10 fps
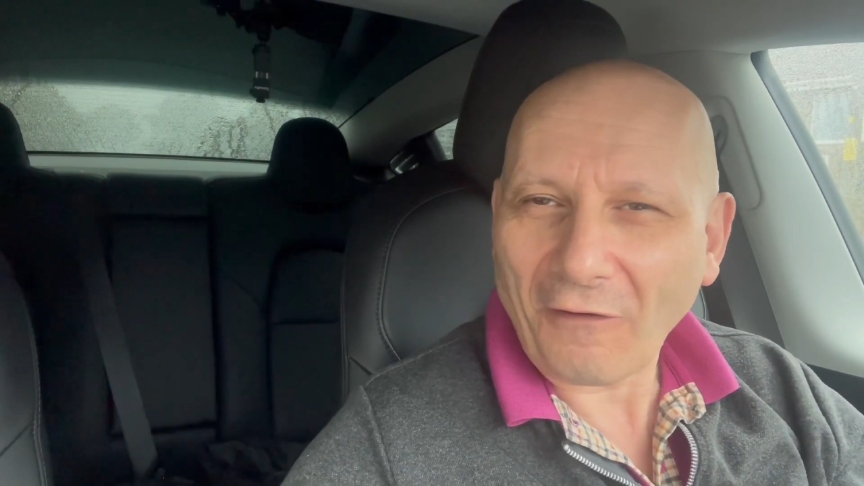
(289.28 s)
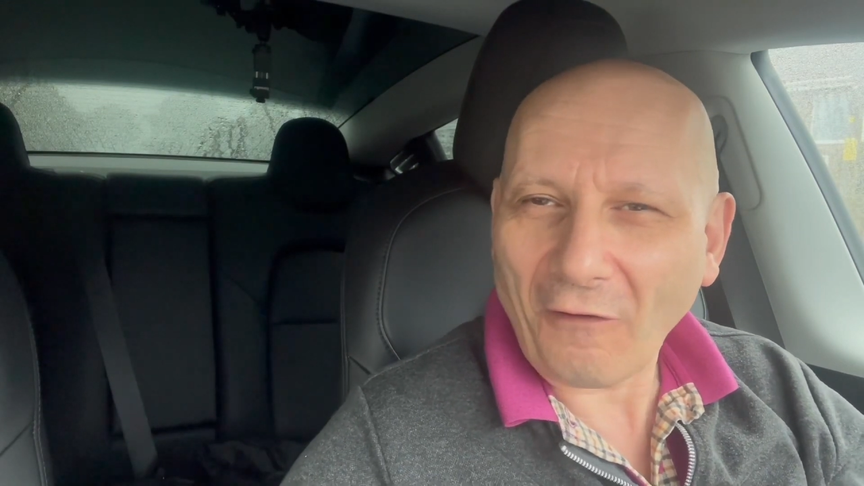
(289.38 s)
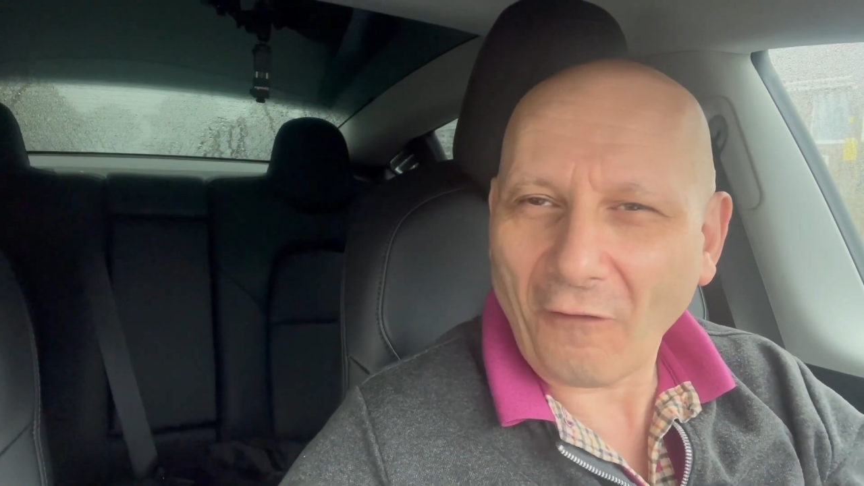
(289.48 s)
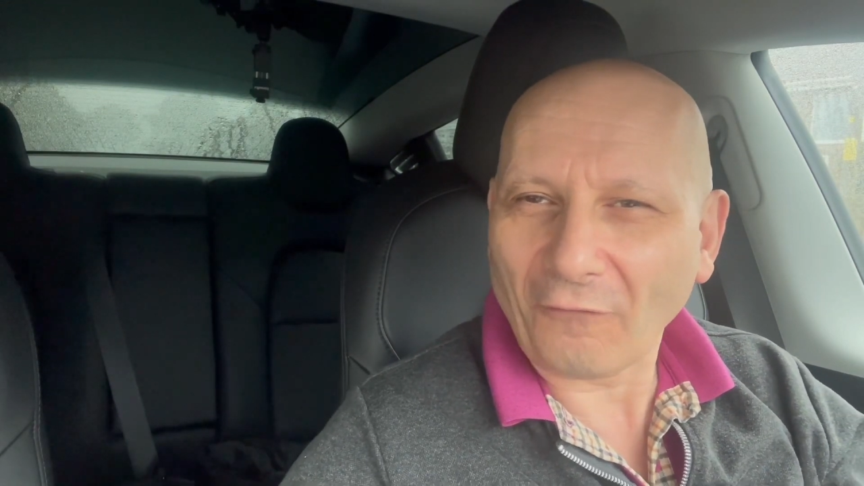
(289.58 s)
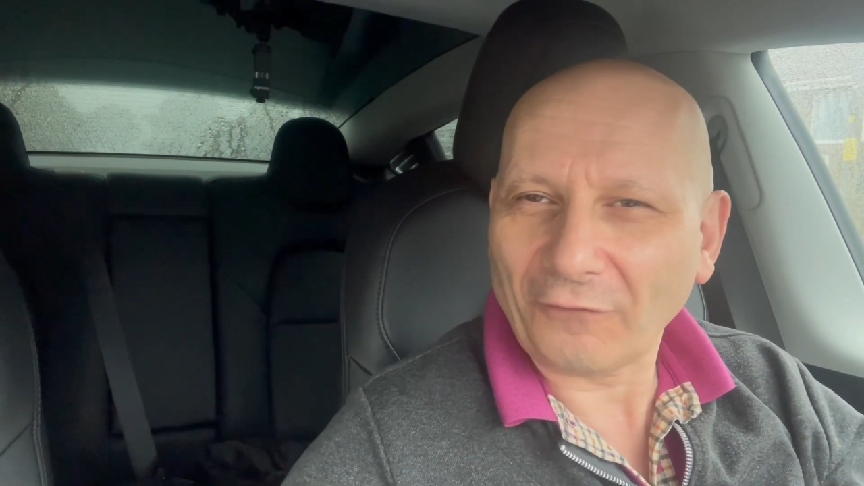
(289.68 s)

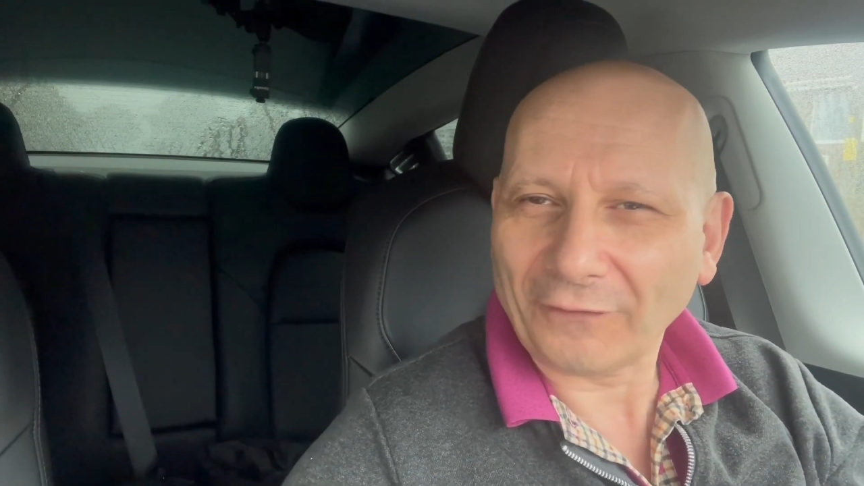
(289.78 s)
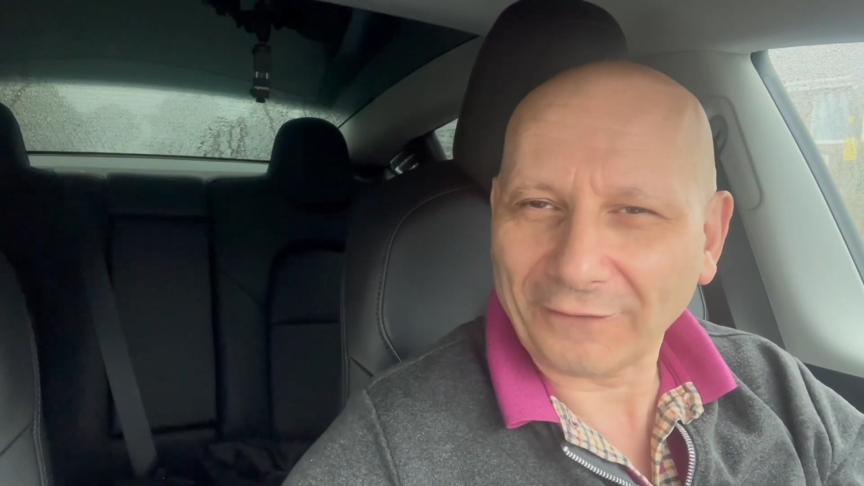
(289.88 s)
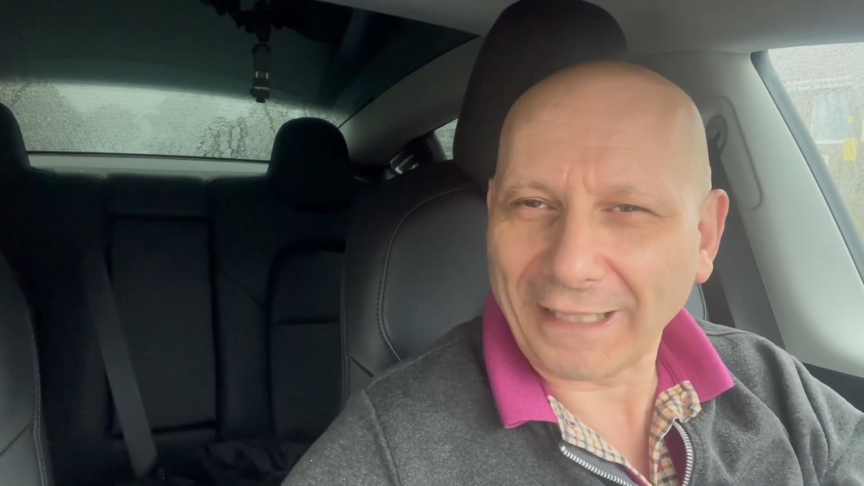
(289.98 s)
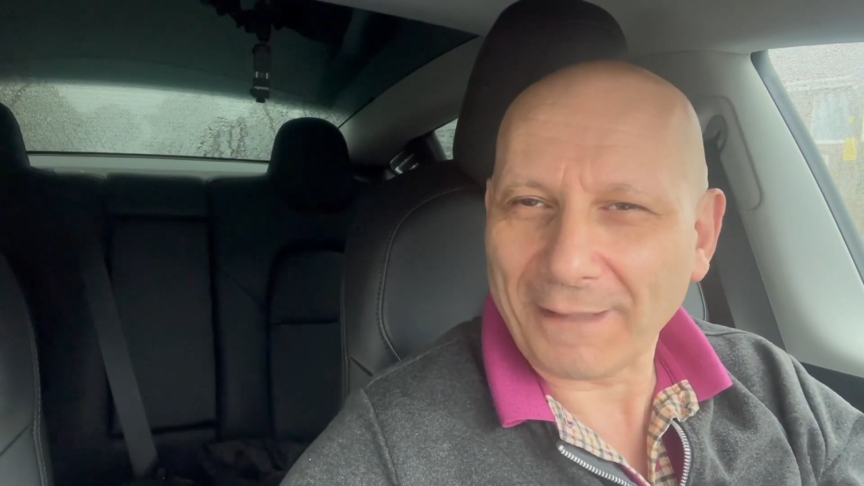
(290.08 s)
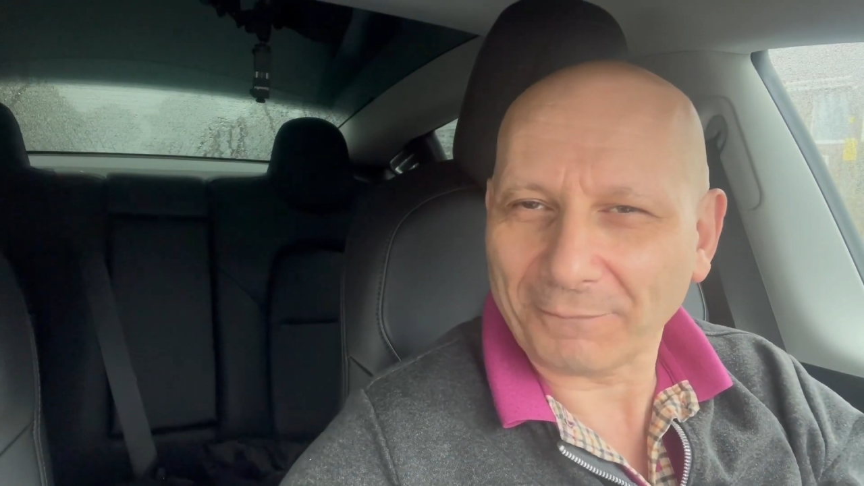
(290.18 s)
of
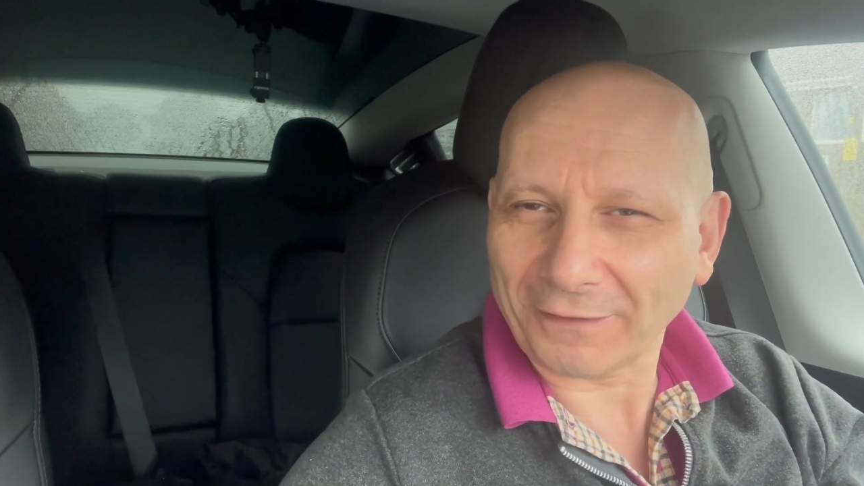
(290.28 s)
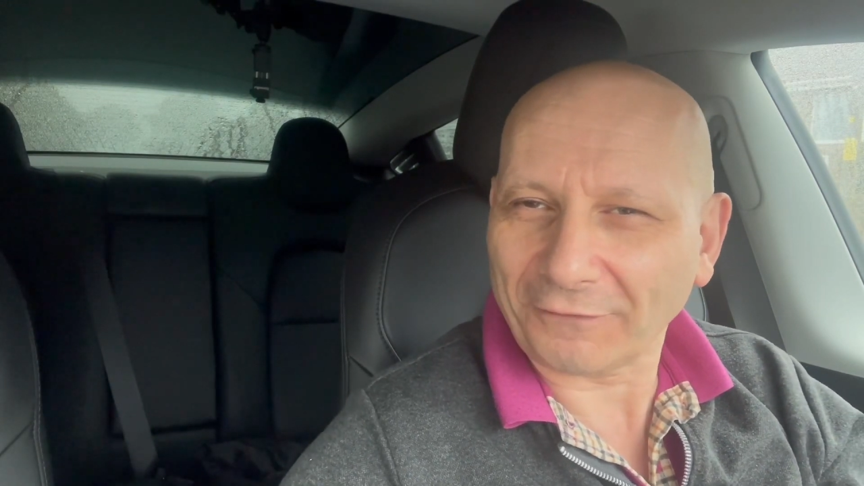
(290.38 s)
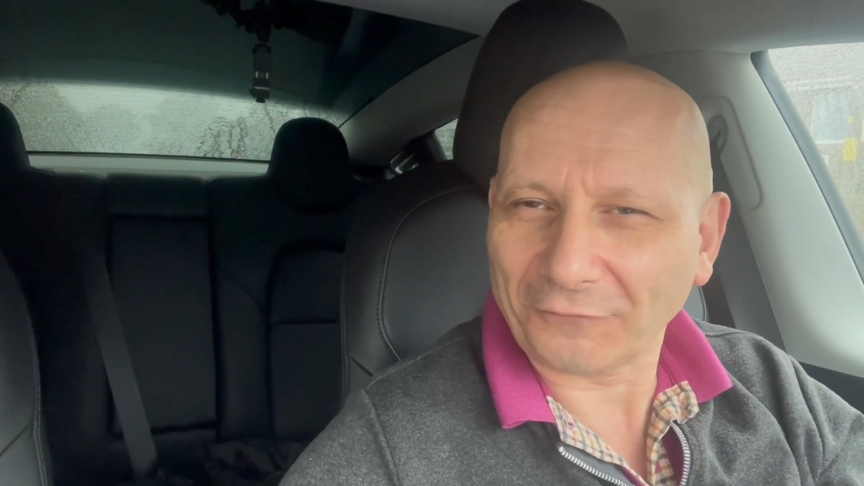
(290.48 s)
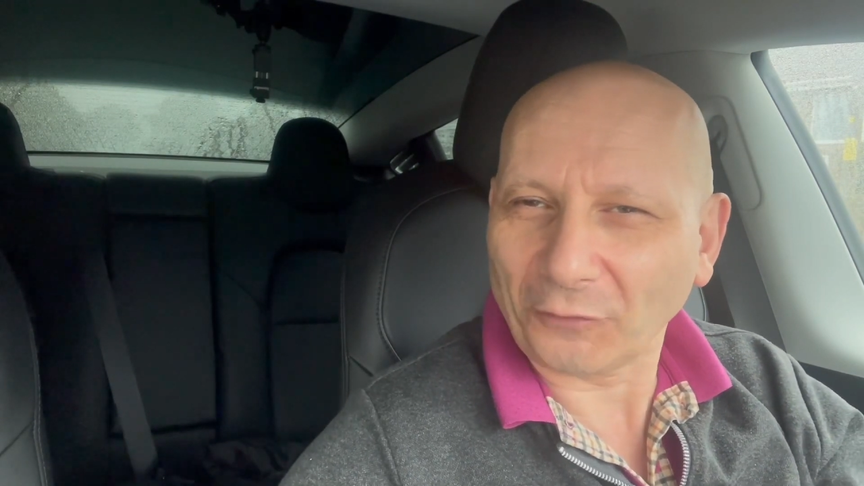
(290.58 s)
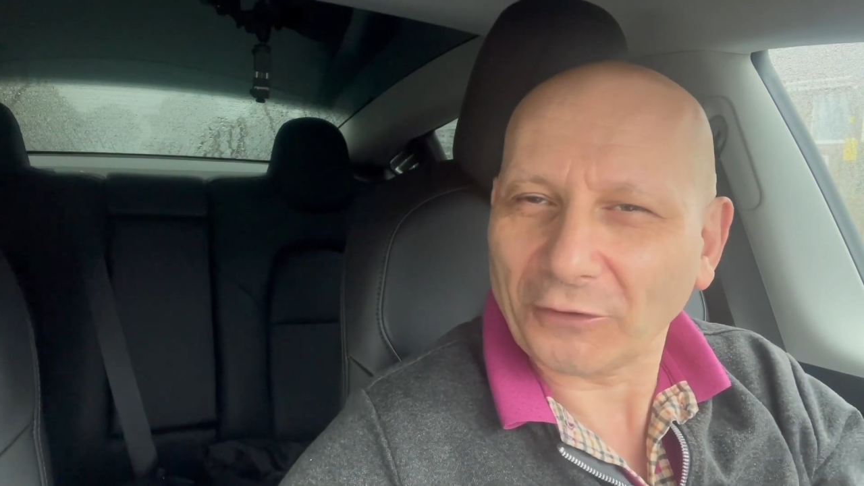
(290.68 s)
the ambience
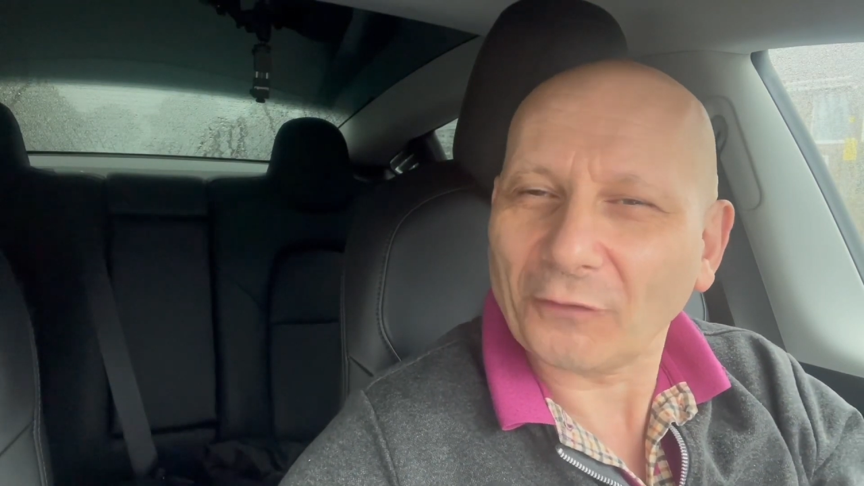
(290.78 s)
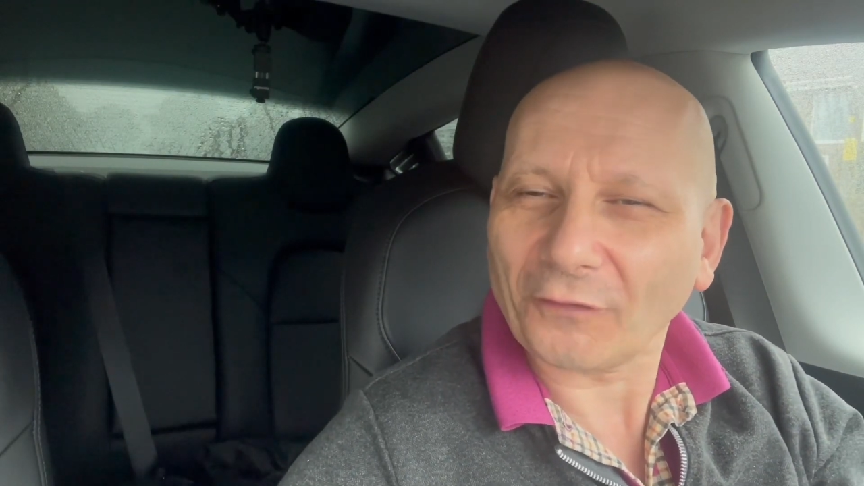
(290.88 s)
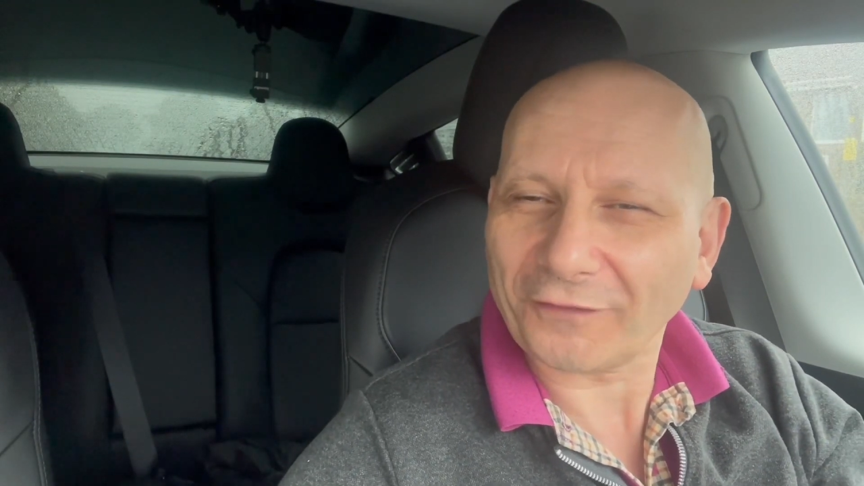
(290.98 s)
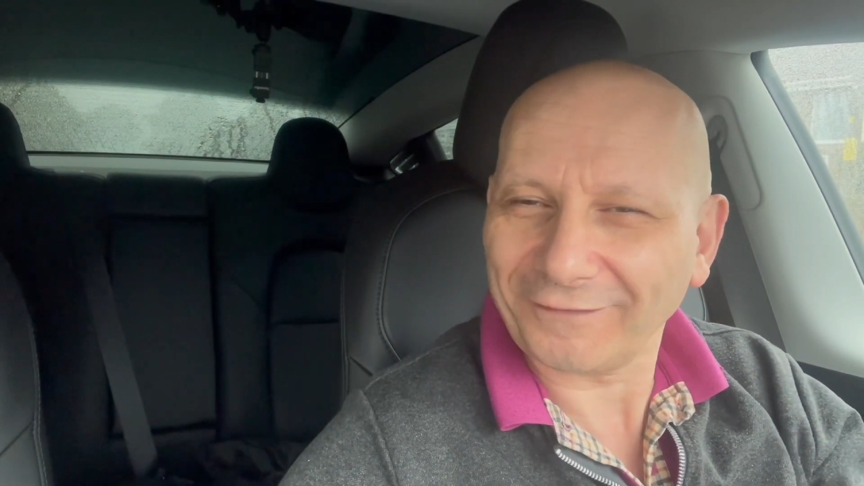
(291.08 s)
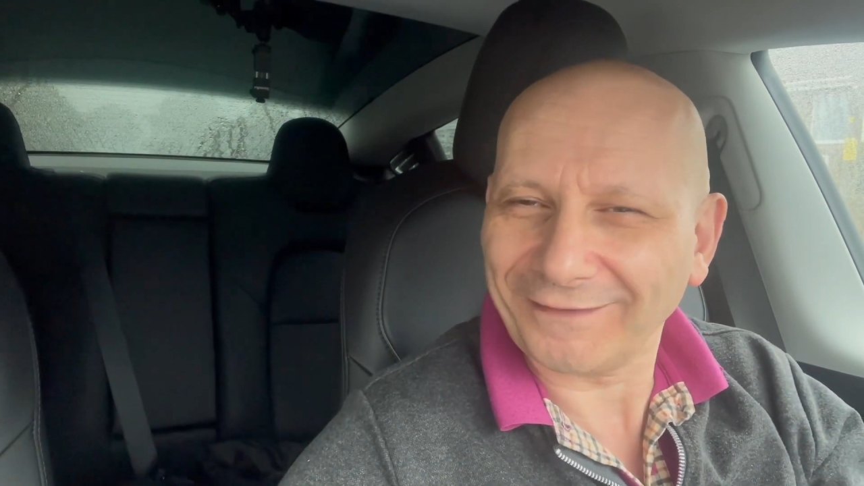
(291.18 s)
of what you're
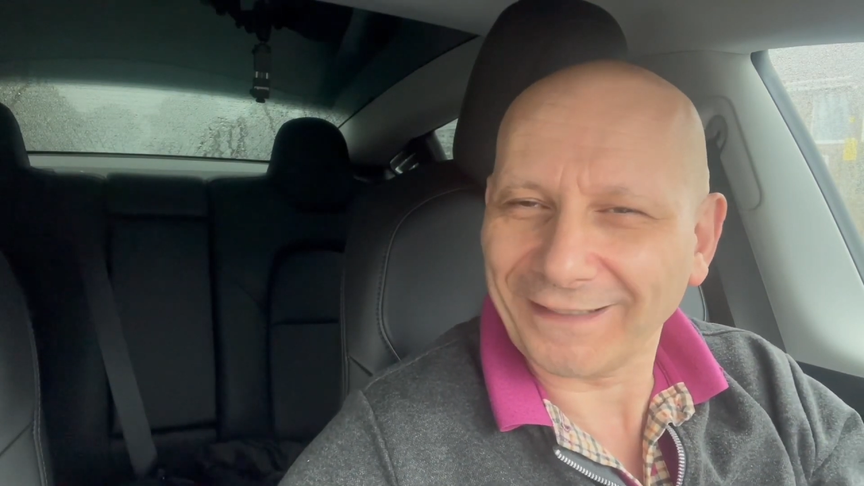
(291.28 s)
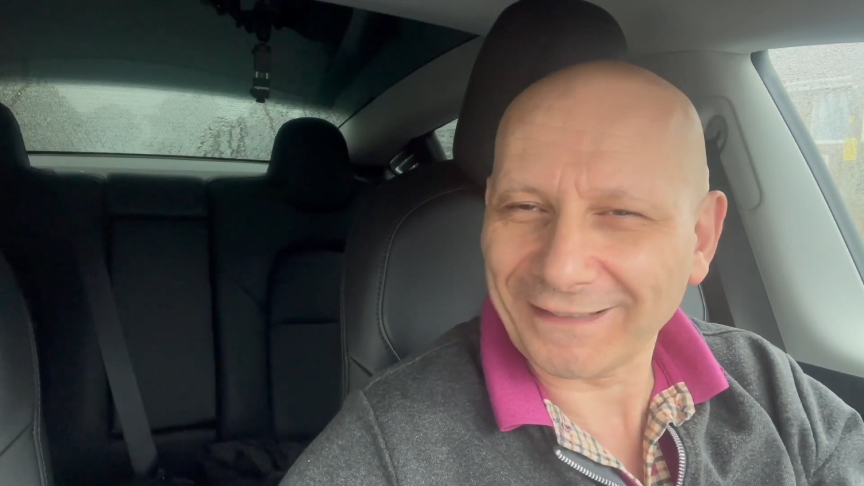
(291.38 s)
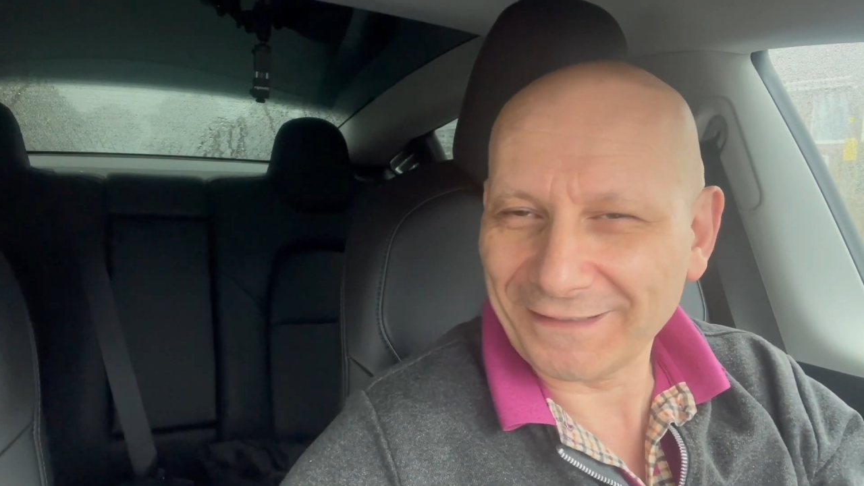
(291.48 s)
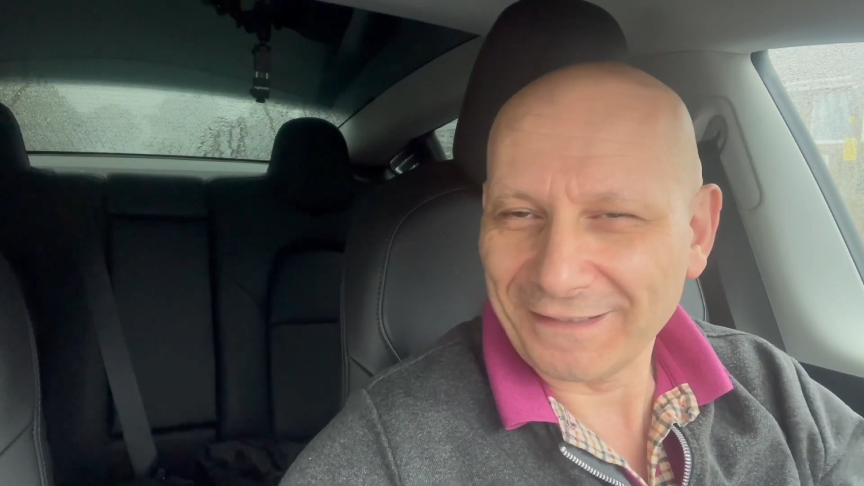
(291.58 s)
sitting in.